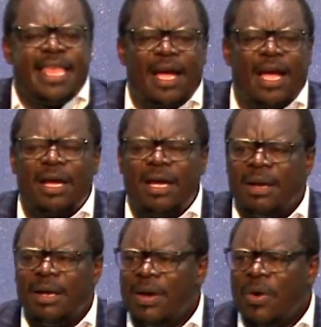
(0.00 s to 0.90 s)
the
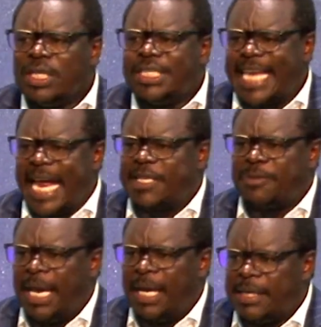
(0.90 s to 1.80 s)

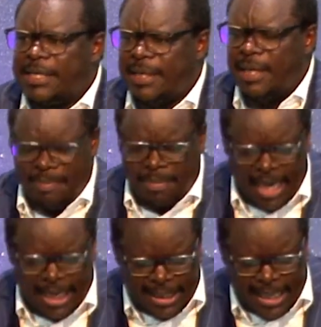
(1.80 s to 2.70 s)
statements
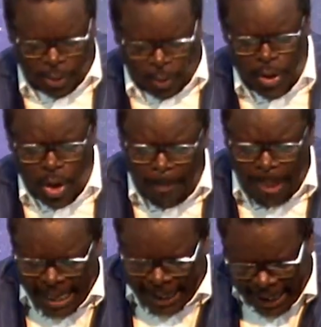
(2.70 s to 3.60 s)
made that when your
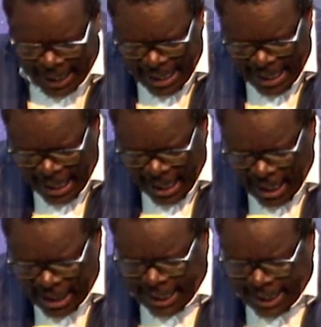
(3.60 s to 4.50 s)
back
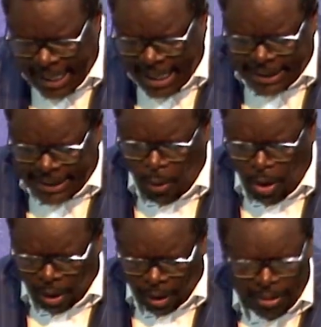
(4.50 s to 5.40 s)
is against the
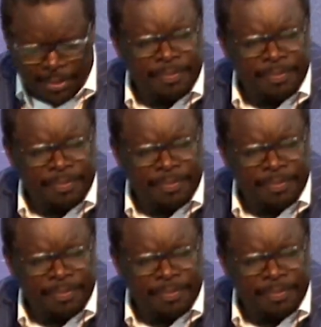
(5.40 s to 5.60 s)
wall?